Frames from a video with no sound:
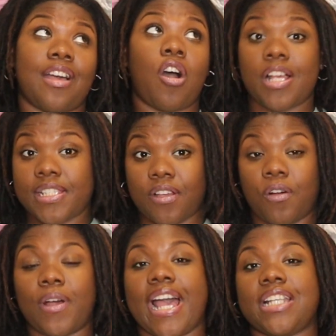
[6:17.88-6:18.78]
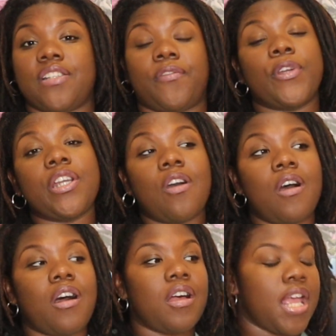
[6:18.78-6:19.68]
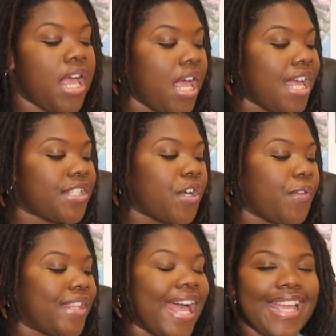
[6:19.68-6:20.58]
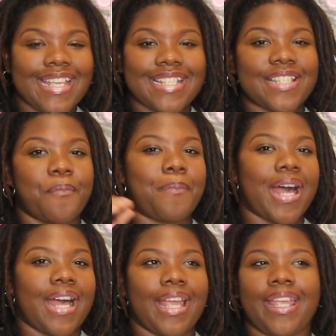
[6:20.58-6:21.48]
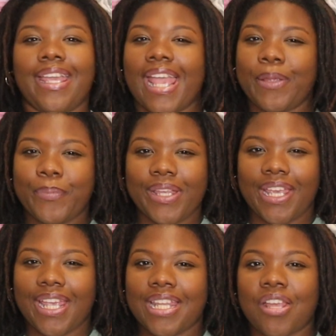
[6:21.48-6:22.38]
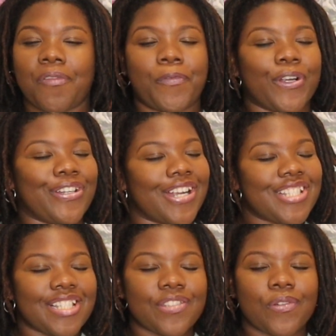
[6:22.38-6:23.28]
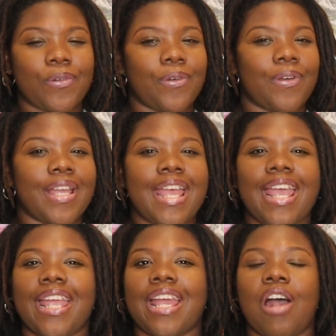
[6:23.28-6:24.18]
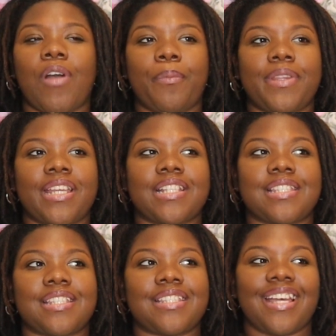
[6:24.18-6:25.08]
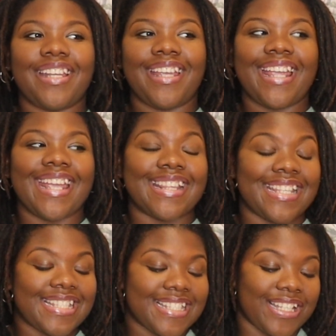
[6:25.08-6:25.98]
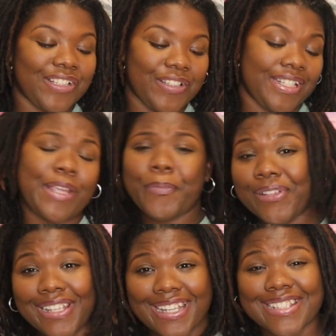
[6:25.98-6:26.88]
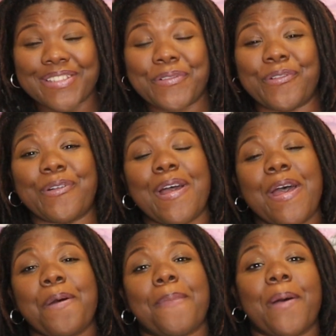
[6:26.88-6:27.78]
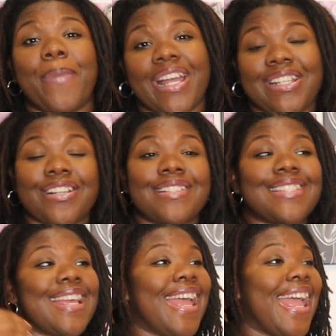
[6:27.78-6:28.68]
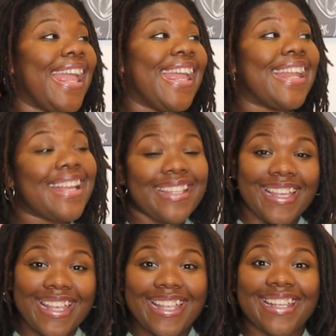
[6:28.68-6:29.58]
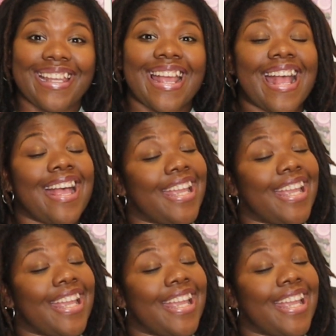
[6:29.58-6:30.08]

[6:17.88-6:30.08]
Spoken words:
also active recall. So that is my game plan for nursing school and how I plan to study. And this is a deeper look into my binders. And again,